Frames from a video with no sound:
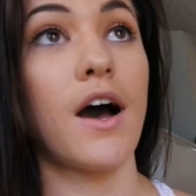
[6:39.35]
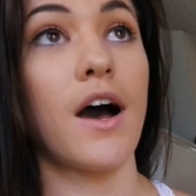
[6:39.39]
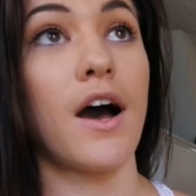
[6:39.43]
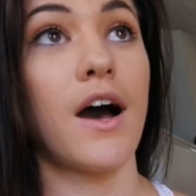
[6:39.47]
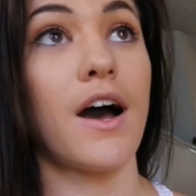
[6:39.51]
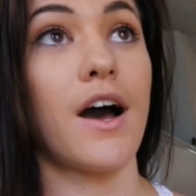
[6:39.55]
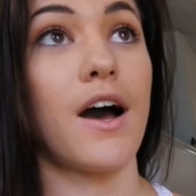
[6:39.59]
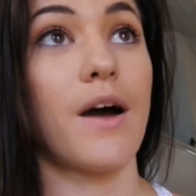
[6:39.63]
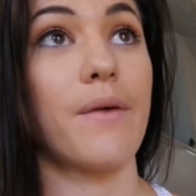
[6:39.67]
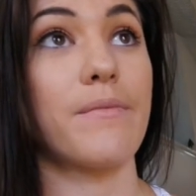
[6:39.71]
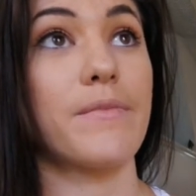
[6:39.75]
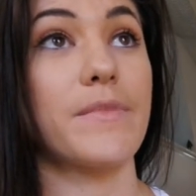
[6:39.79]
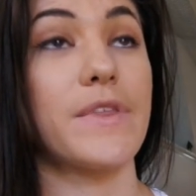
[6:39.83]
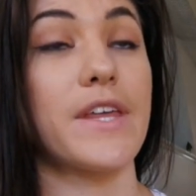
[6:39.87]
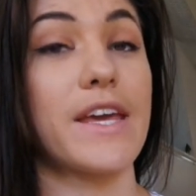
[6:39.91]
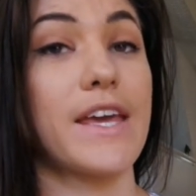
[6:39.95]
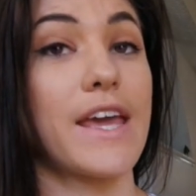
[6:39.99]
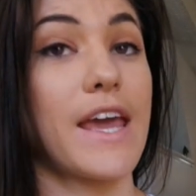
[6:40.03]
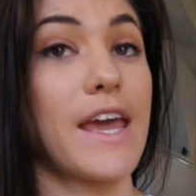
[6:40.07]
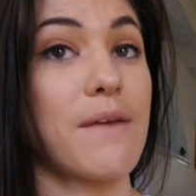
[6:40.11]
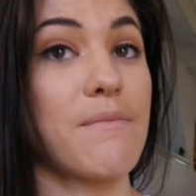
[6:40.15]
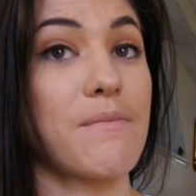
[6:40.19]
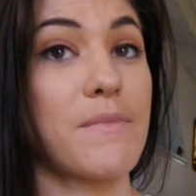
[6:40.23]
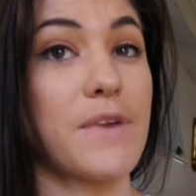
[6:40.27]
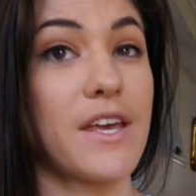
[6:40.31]
Um, they
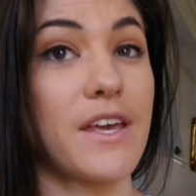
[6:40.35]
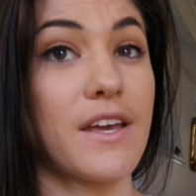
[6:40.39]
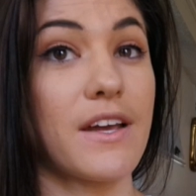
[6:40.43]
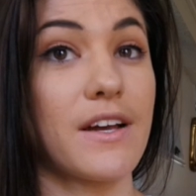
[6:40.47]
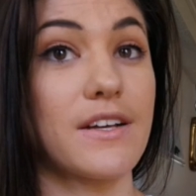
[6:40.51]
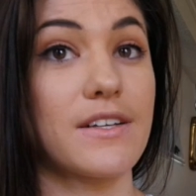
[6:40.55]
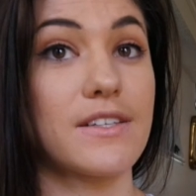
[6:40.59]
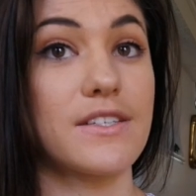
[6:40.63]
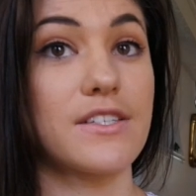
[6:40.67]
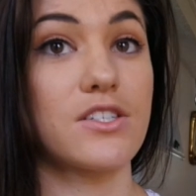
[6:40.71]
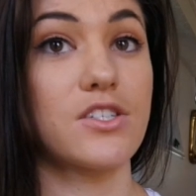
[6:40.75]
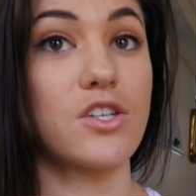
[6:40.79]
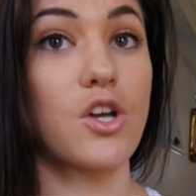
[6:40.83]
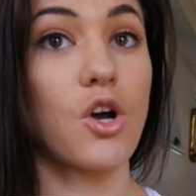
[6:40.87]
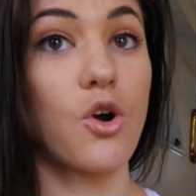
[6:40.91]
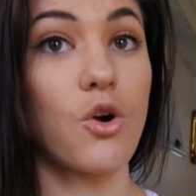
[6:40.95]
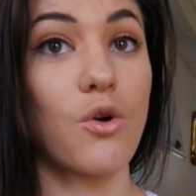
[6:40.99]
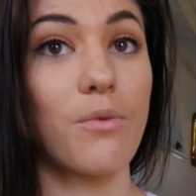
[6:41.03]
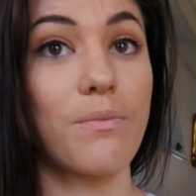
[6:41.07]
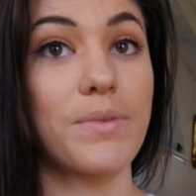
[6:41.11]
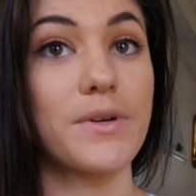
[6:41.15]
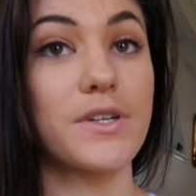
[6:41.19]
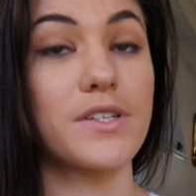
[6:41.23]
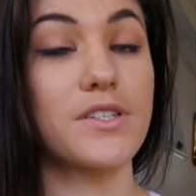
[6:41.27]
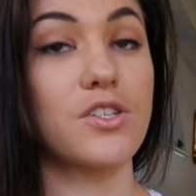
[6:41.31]
gave me a
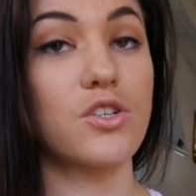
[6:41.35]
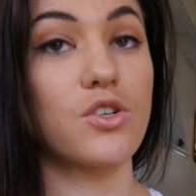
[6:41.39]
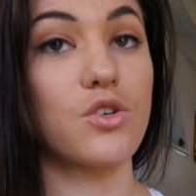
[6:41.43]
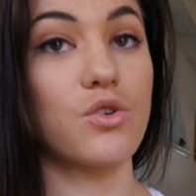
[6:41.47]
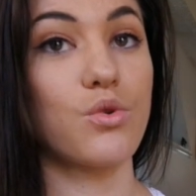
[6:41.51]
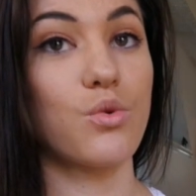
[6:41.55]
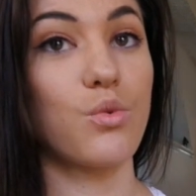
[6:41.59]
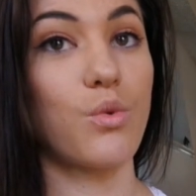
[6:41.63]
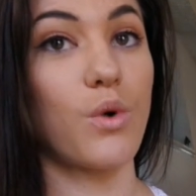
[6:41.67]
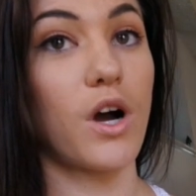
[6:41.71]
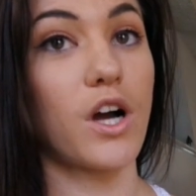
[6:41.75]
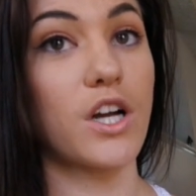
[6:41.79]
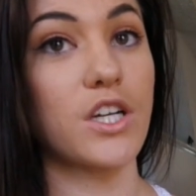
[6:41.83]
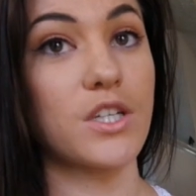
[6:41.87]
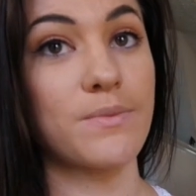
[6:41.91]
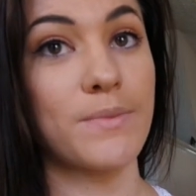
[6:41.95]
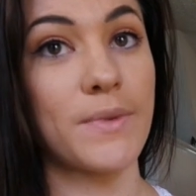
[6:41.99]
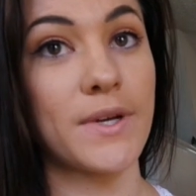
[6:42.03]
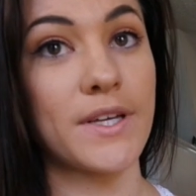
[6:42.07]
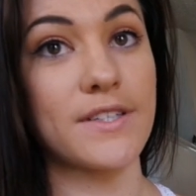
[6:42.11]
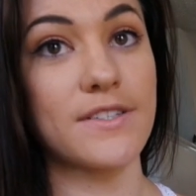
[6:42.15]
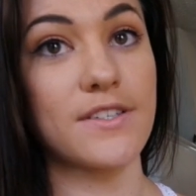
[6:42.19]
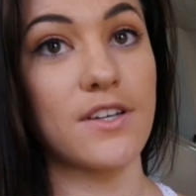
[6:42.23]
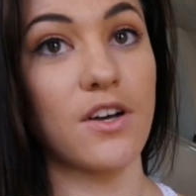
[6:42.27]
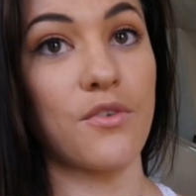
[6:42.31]
soap to wash
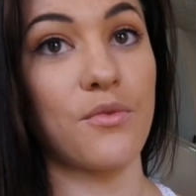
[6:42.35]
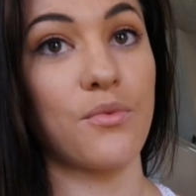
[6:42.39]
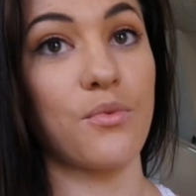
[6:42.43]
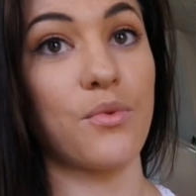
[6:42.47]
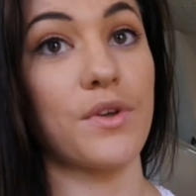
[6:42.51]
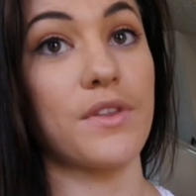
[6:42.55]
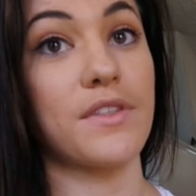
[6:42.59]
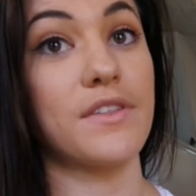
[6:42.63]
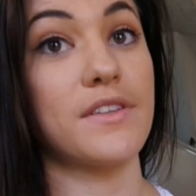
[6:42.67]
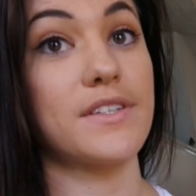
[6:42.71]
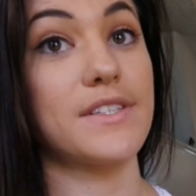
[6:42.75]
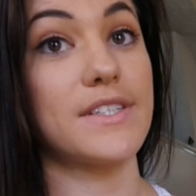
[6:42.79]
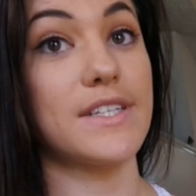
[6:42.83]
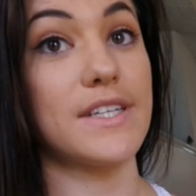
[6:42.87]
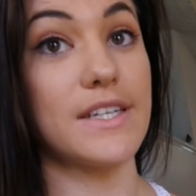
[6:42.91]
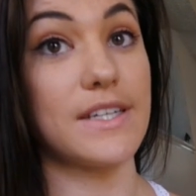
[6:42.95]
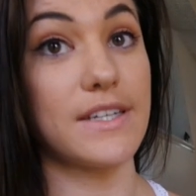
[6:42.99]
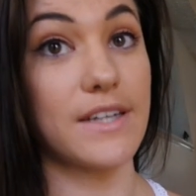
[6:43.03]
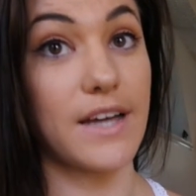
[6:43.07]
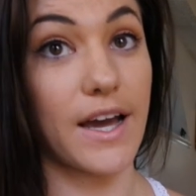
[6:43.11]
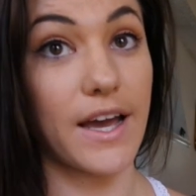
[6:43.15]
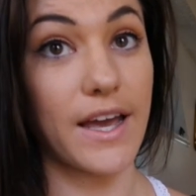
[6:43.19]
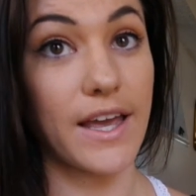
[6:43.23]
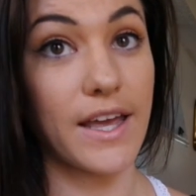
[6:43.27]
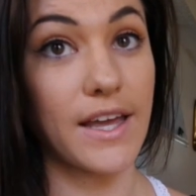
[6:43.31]
myself with
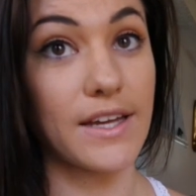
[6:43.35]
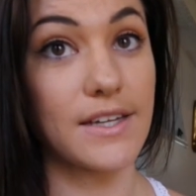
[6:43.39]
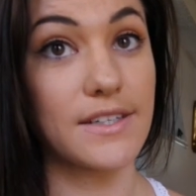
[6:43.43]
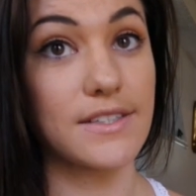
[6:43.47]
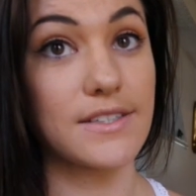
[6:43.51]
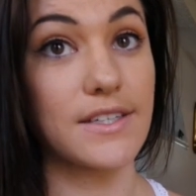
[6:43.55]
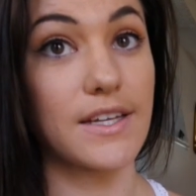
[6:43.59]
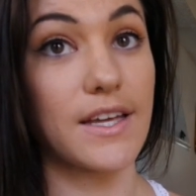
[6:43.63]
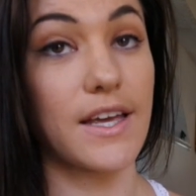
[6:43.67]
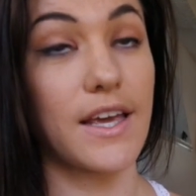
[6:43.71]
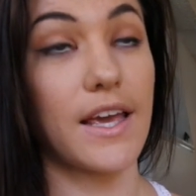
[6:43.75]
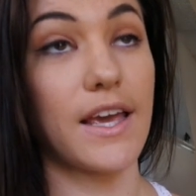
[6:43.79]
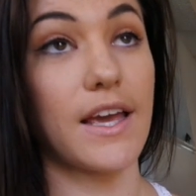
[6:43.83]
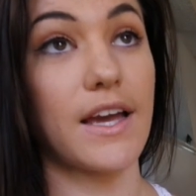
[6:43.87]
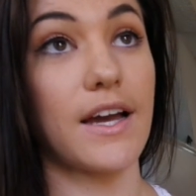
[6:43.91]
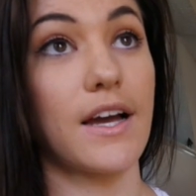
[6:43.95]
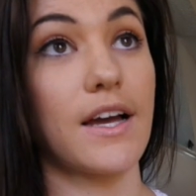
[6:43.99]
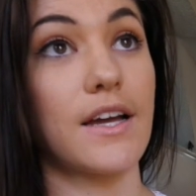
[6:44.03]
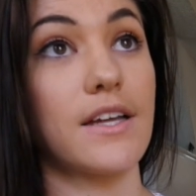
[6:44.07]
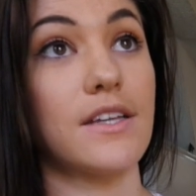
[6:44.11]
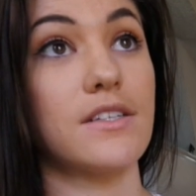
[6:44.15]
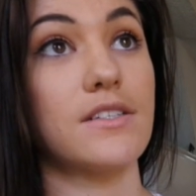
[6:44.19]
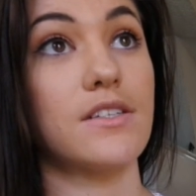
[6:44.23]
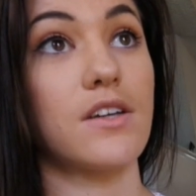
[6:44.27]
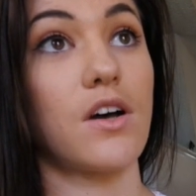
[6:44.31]
tonight
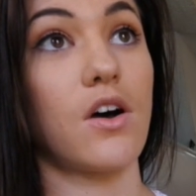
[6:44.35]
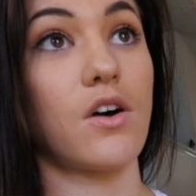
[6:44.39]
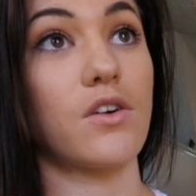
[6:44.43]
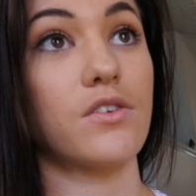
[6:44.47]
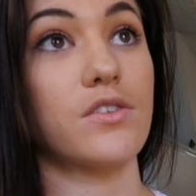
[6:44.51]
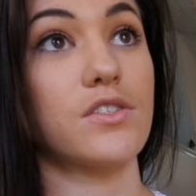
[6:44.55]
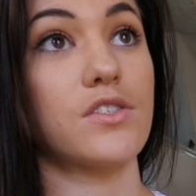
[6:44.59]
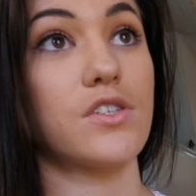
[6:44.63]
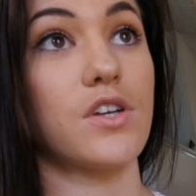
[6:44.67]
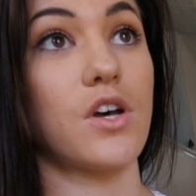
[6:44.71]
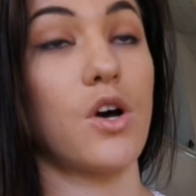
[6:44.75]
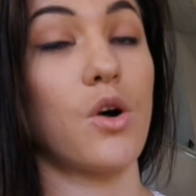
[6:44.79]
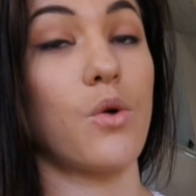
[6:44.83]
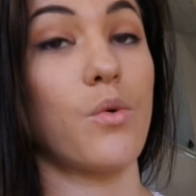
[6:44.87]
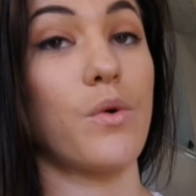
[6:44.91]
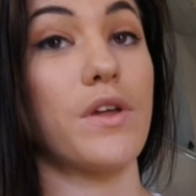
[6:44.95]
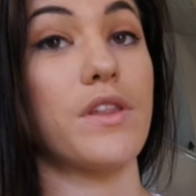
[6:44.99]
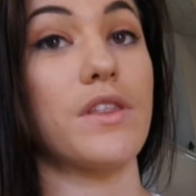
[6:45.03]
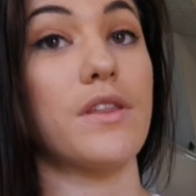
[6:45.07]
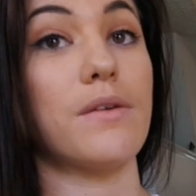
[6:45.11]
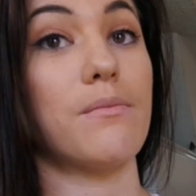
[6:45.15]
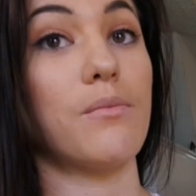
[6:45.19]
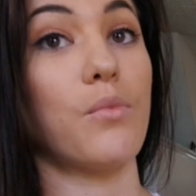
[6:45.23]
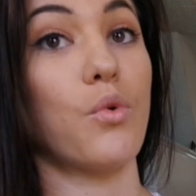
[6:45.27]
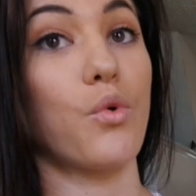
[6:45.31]
and also
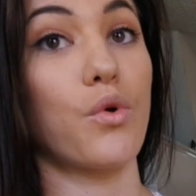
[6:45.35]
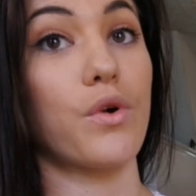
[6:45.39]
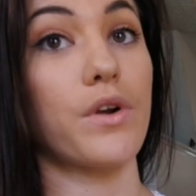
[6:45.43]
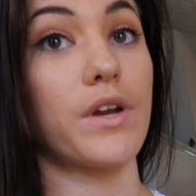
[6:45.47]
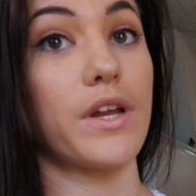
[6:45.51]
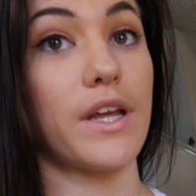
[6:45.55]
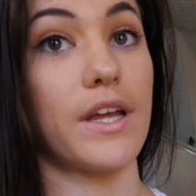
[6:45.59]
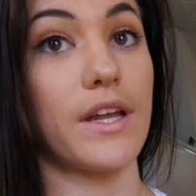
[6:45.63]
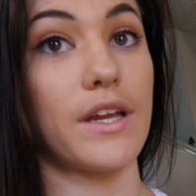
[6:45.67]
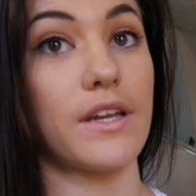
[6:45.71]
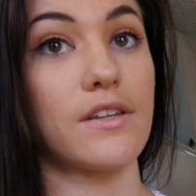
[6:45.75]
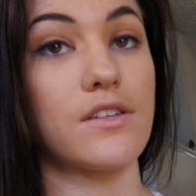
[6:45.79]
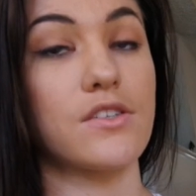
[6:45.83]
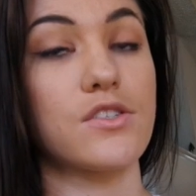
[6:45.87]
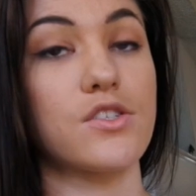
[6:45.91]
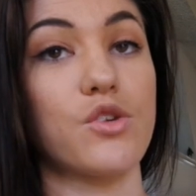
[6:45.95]
in the morning.